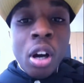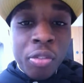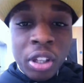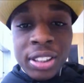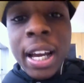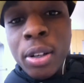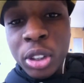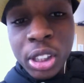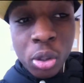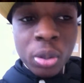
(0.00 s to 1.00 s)
our title
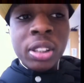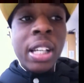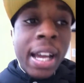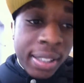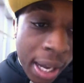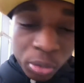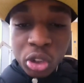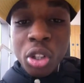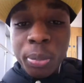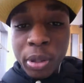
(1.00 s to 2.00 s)
sequence, and that
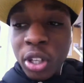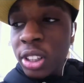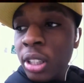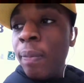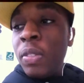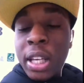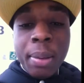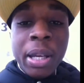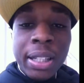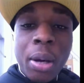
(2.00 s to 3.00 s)
was good because
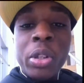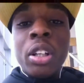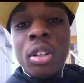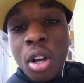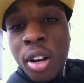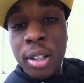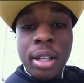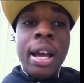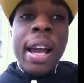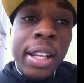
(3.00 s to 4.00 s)
it meant that we could
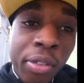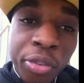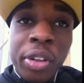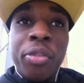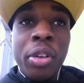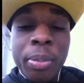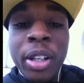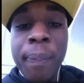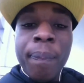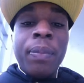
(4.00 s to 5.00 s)
learn and everything from it.